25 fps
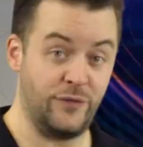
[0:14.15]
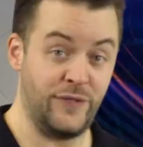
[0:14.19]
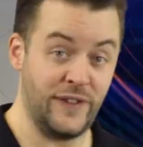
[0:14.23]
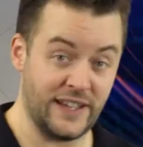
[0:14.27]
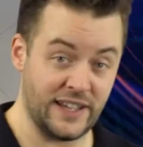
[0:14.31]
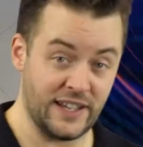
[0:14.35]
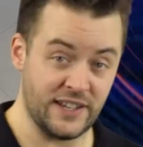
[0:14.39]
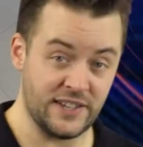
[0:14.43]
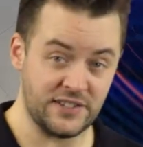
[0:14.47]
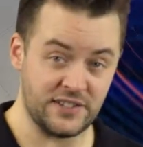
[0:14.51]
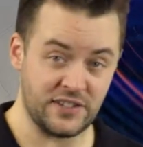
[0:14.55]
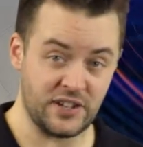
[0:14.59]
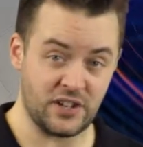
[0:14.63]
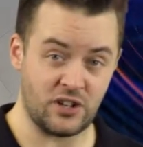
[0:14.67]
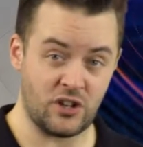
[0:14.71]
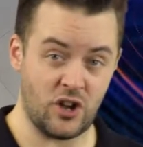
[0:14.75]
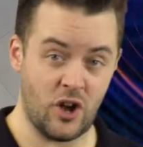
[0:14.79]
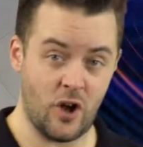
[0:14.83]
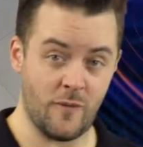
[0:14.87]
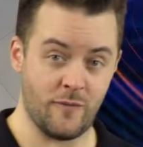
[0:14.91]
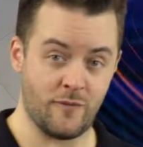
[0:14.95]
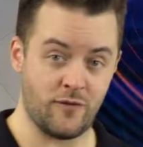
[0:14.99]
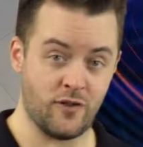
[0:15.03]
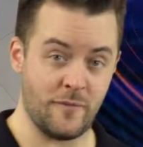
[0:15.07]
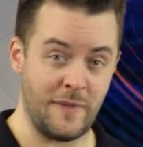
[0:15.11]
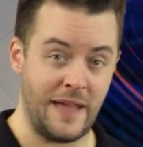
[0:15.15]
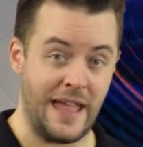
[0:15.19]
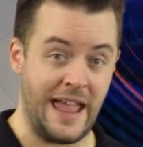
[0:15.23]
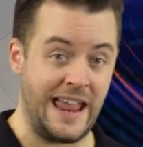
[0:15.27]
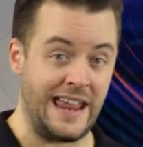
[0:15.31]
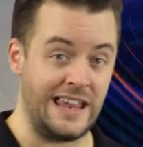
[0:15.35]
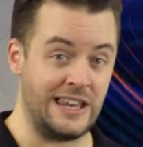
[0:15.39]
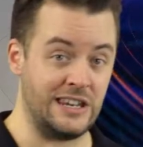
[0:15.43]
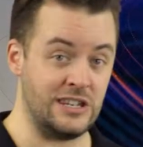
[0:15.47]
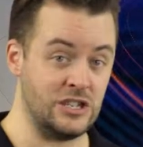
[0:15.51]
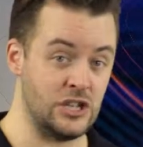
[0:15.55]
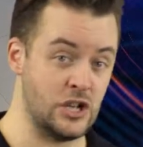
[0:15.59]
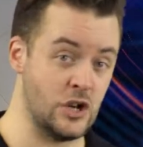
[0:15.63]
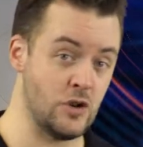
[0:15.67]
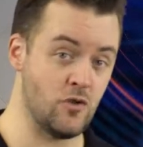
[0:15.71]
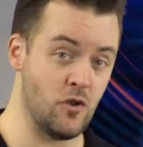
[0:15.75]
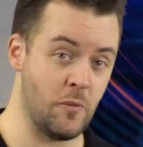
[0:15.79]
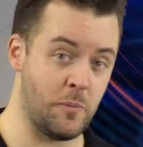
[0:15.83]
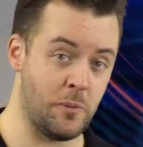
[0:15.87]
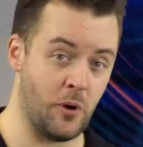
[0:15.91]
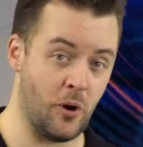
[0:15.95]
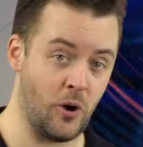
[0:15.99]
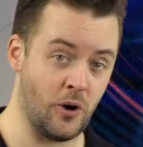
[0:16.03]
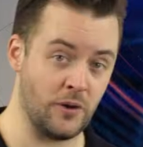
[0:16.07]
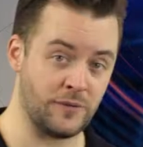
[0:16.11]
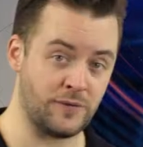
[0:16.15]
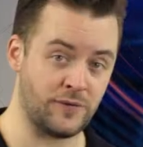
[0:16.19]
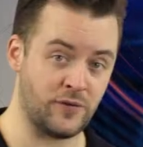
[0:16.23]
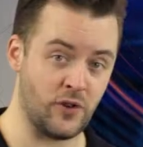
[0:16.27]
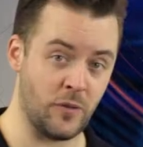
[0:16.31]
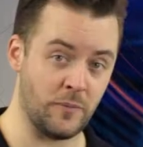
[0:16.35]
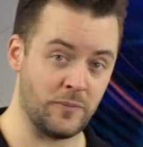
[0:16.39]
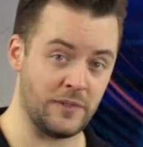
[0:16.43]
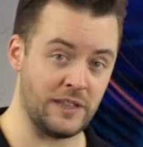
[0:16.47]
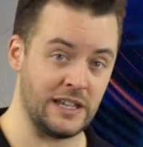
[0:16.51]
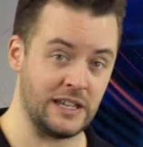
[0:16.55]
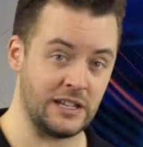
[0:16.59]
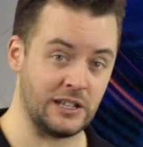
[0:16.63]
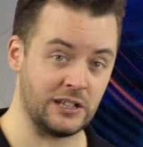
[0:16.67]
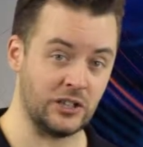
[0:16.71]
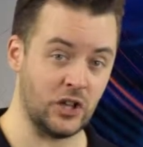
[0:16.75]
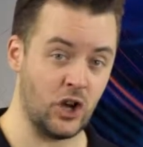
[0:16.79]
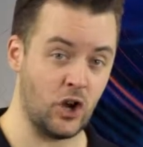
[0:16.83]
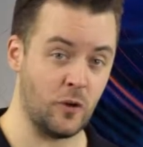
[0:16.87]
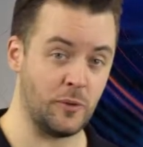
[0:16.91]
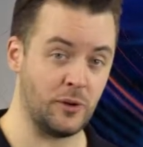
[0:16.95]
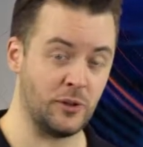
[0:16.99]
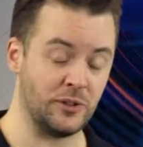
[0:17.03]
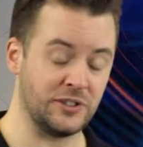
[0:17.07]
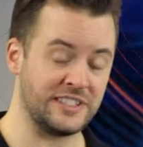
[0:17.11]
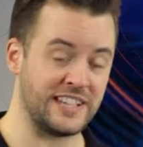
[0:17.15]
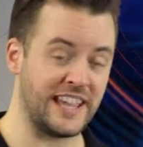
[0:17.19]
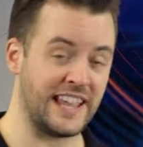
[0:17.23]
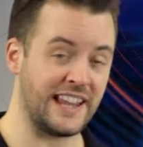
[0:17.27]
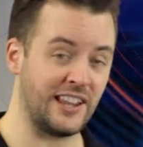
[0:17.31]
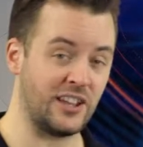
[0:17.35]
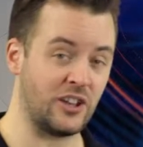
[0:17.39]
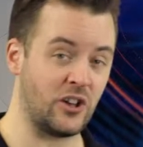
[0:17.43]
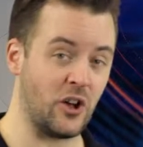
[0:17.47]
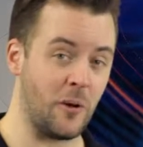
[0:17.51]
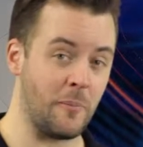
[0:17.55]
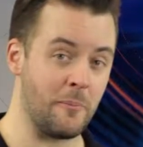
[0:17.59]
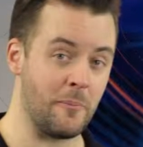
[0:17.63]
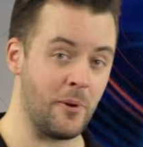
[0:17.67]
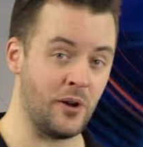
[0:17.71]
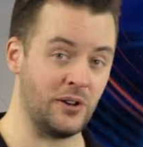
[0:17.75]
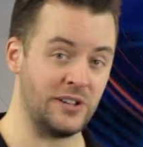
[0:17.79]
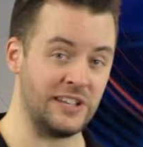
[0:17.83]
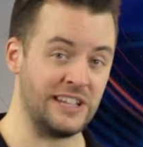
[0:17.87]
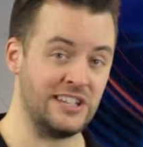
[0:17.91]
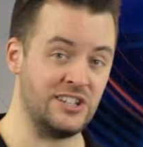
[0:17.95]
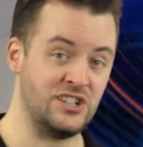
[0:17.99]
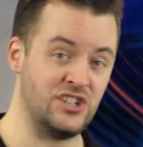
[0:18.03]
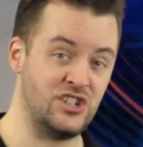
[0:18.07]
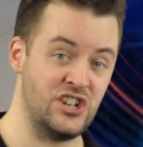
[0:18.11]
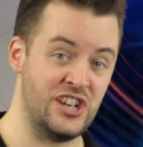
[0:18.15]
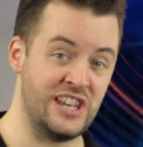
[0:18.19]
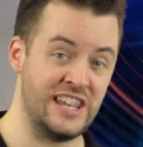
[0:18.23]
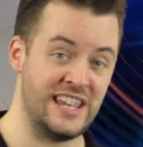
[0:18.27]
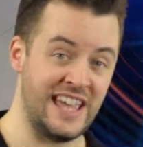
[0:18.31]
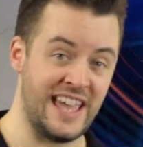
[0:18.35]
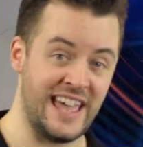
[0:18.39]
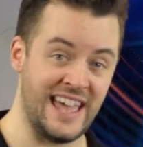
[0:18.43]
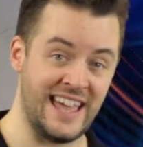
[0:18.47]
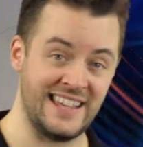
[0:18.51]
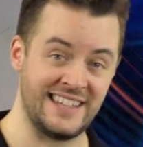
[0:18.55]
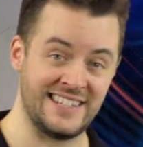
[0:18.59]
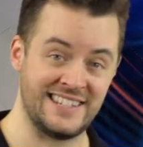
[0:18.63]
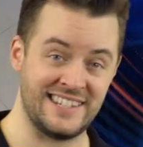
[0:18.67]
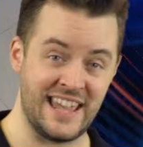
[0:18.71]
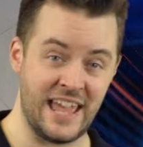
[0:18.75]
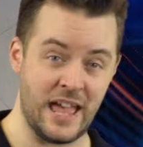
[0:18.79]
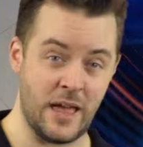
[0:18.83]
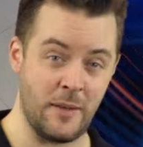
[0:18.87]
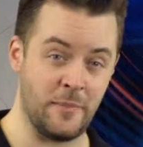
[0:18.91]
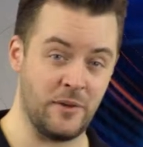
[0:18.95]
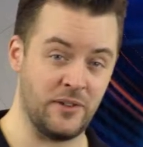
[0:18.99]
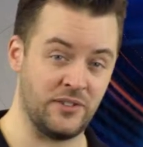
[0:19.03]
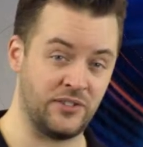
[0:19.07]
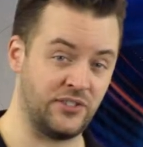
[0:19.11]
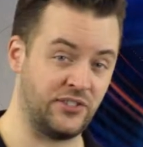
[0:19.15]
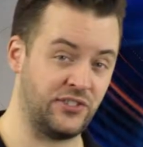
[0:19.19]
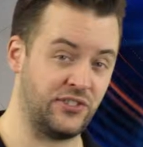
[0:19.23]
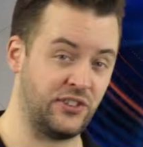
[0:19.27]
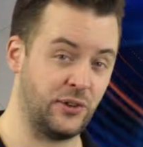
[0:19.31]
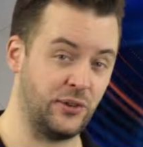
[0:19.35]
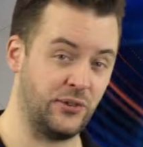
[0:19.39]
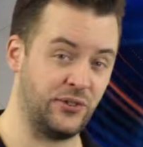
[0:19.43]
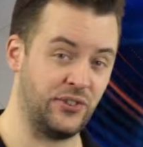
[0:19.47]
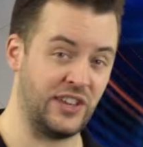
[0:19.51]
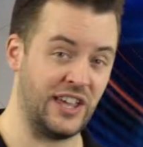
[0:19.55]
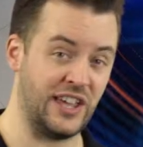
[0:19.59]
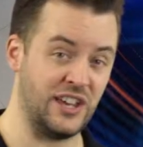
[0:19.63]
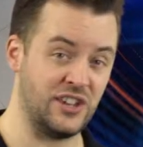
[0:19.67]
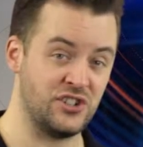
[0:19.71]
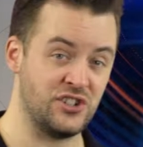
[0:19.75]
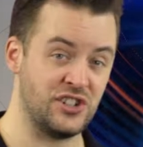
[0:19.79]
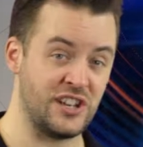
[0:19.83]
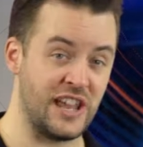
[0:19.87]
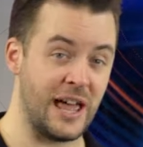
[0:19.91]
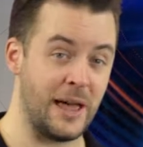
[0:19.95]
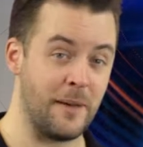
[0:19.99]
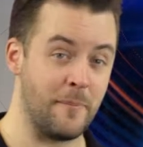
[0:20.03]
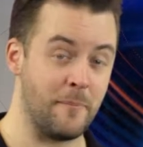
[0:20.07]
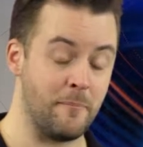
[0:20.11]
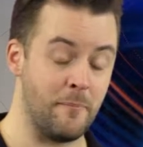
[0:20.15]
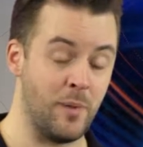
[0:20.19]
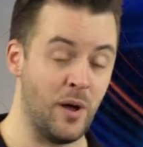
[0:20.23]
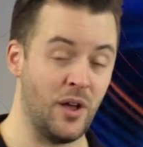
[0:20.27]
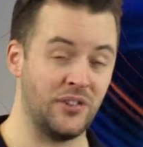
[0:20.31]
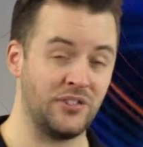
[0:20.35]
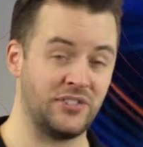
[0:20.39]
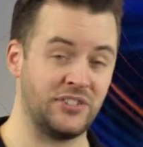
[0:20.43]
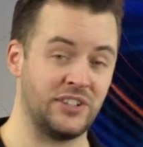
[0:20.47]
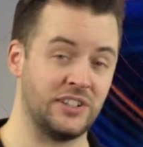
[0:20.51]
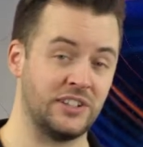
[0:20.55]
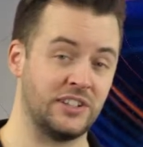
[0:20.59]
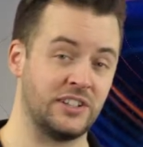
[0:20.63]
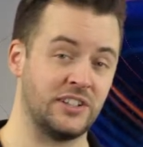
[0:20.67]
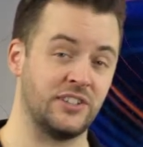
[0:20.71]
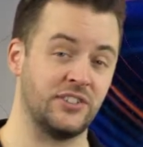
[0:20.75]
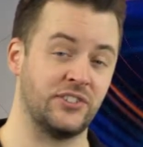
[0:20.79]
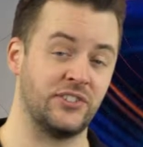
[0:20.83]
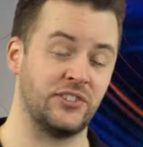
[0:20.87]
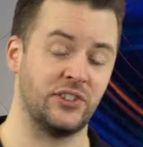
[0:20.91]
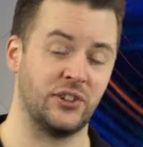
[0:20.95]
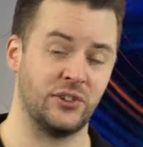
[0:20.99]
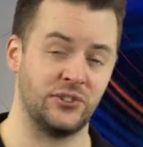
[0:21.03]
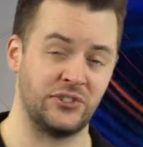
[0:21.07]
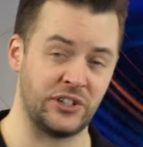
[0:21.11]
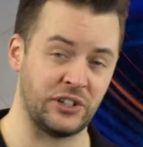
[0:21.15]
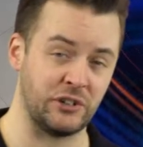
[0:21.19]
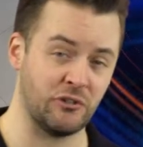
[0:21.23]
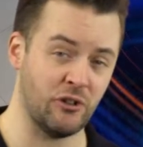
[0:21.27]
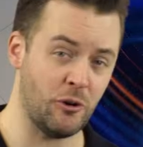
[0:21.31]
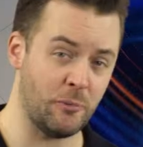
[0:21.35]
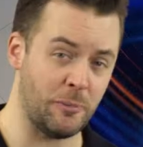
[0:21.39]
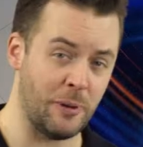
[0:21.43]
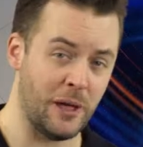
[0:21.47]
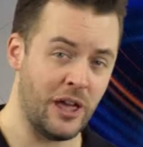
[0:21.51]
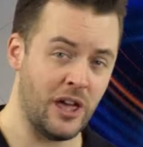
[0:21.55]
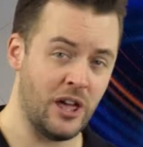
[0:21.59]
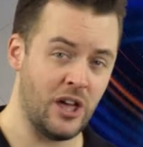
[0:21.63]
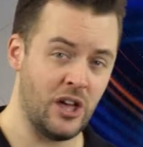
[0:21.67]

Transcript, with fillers: The figures come from a new report from the global telecom body G S M Association and Boston Consulting Group,